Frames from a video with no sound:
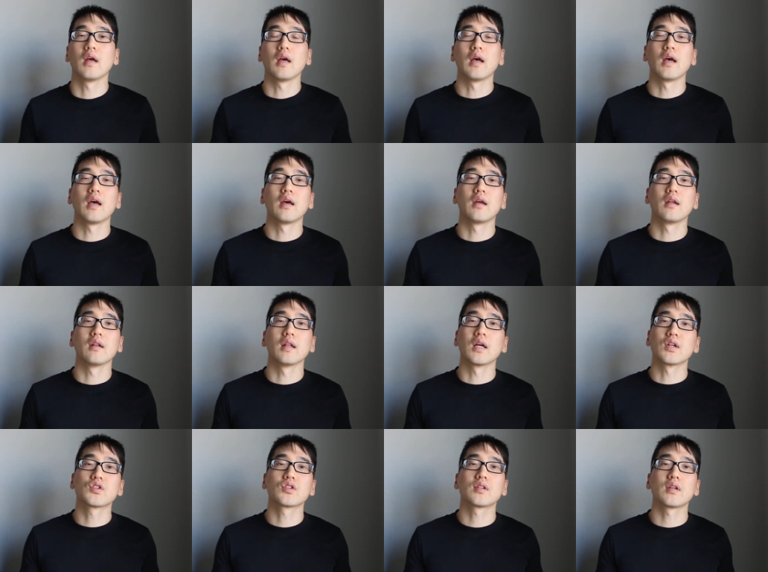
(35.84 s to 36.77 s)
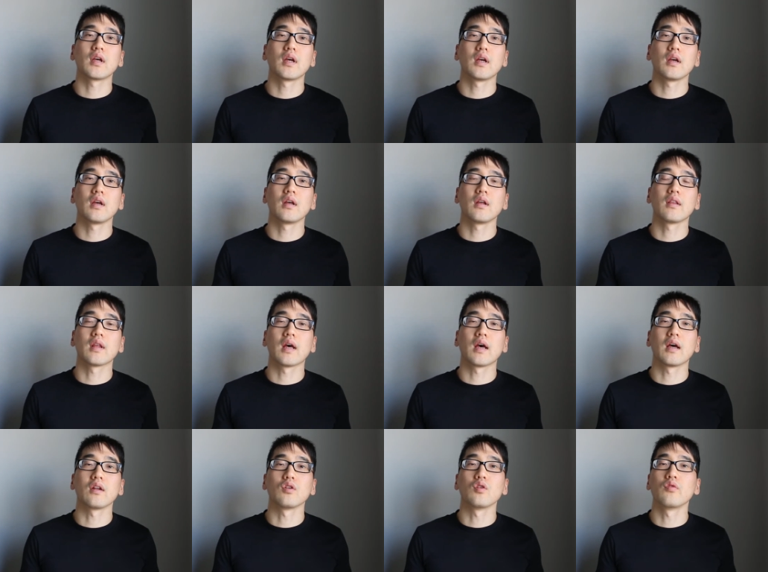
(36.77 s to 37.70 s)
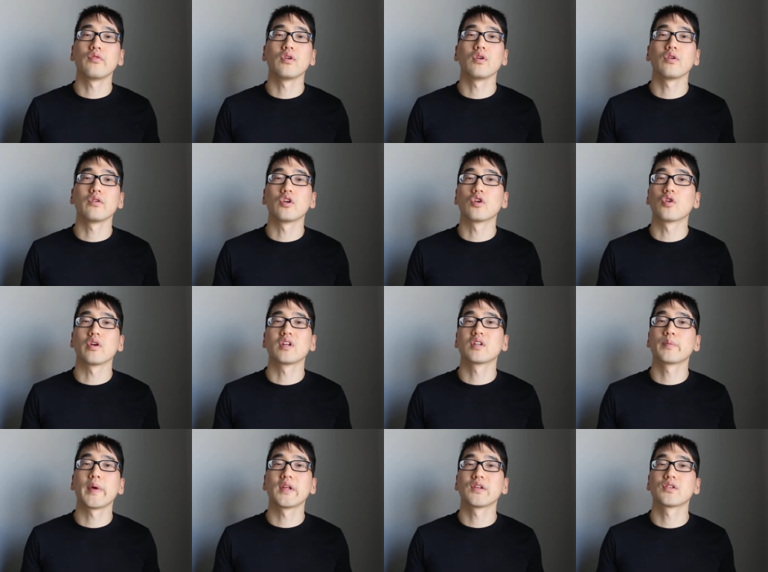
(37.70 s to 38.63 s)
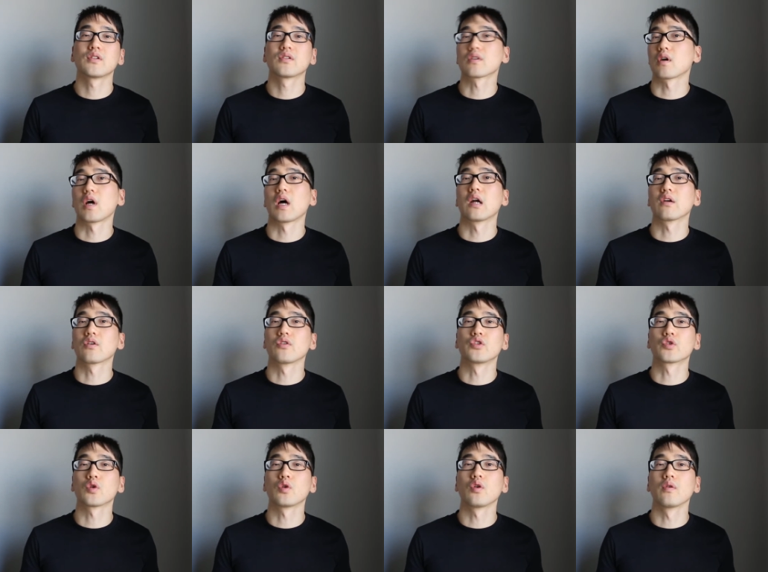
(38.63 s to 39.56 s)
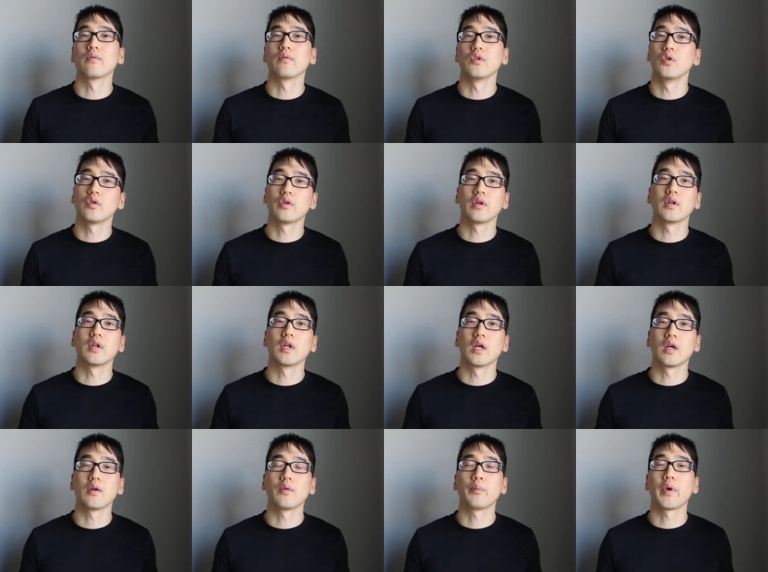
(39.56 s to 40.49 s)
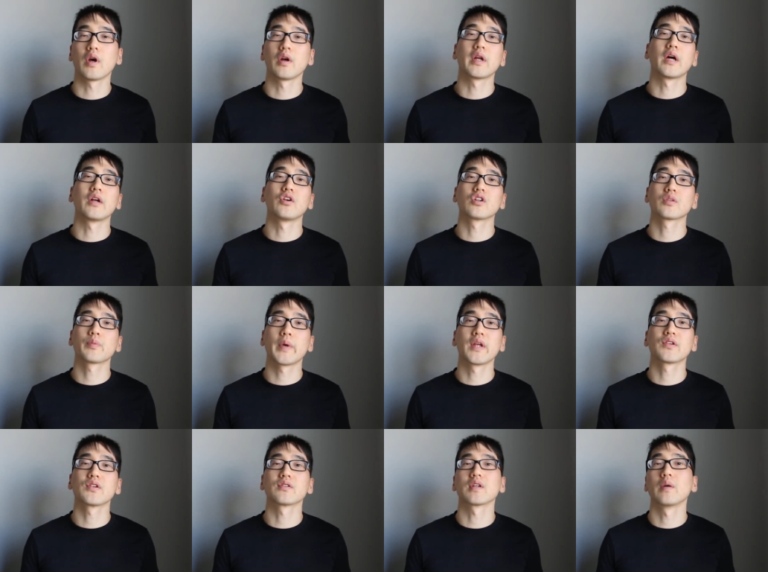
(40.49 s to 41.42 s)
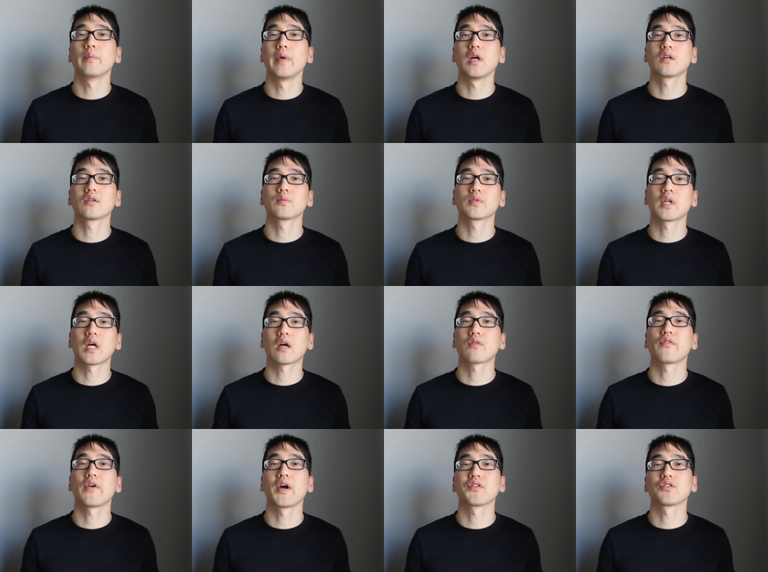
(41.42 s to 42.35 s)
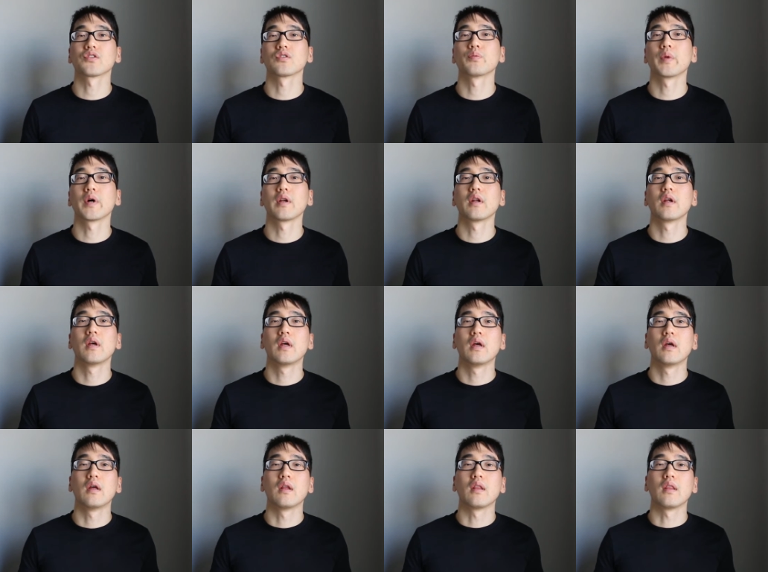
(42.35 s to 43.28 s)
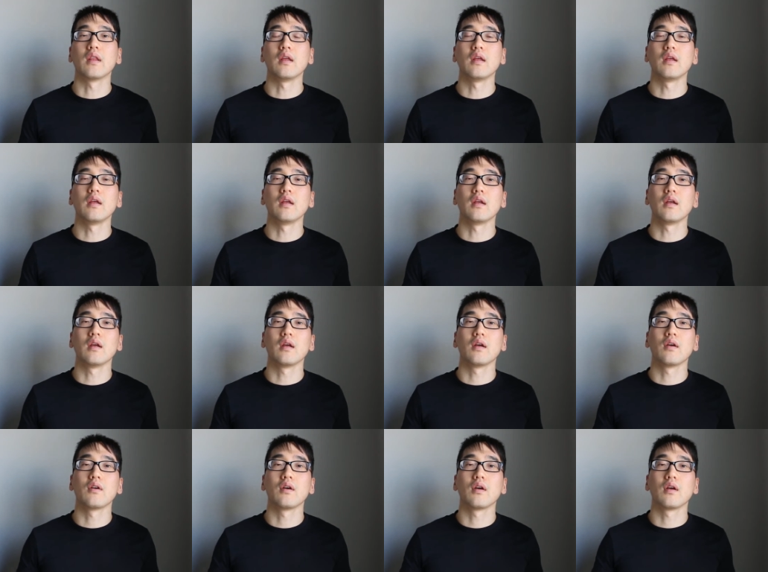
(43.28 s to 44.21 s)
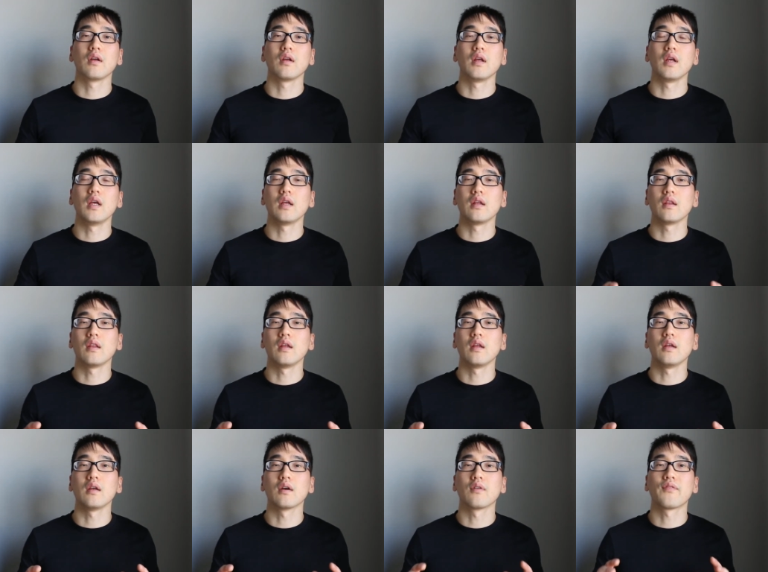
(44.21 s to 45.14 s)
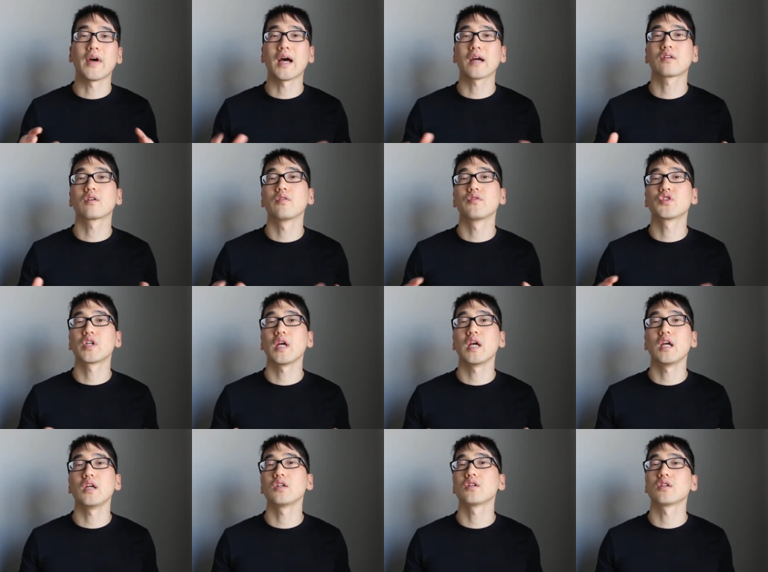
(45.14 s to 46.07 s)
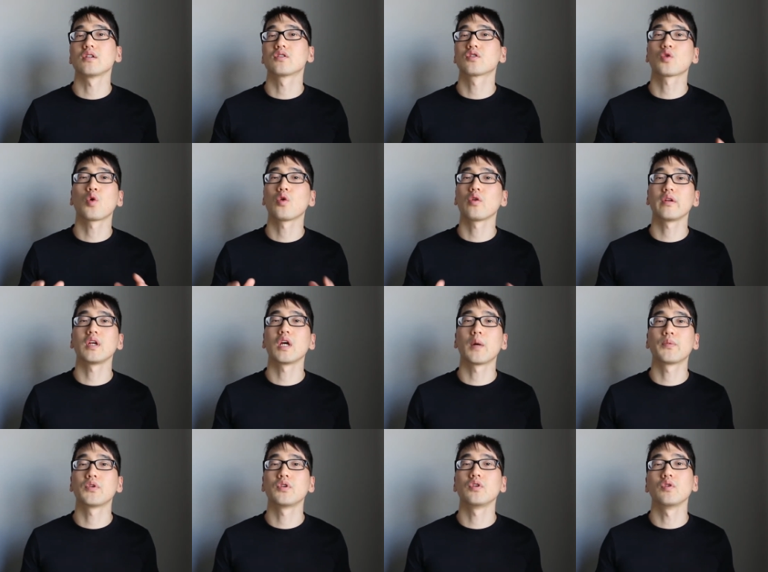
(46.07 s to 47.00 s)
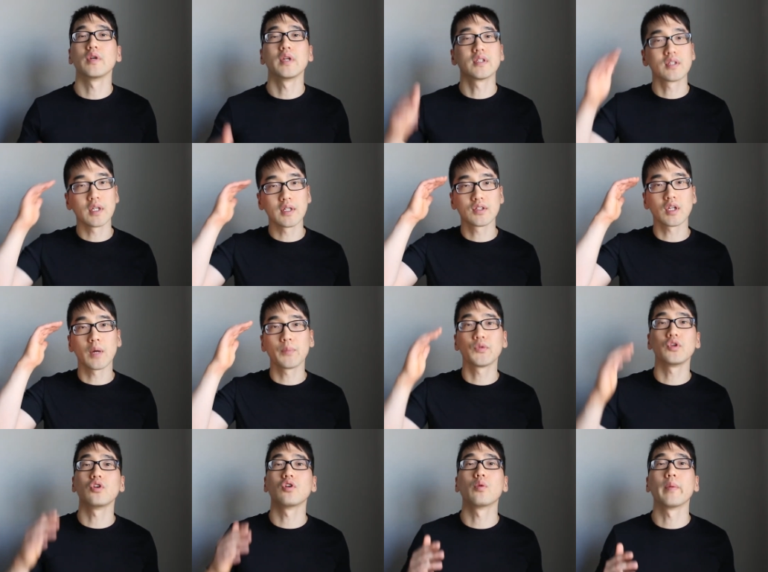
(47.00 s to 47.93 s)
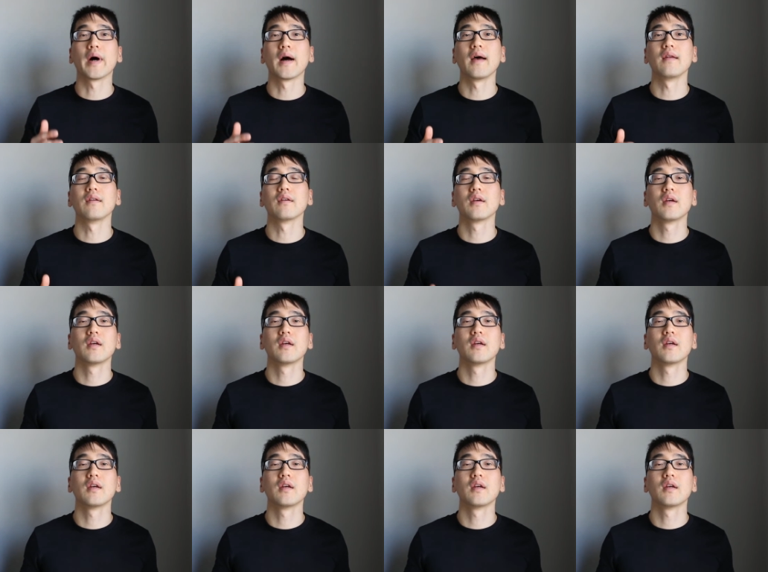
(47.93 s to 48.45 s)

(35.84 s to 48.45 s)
And let's say that you feel your expenses are out of control. You can pare down your expenses and make some sacrifices, but the the uh, factor of change is totally up to you. It's, it's up to your mind.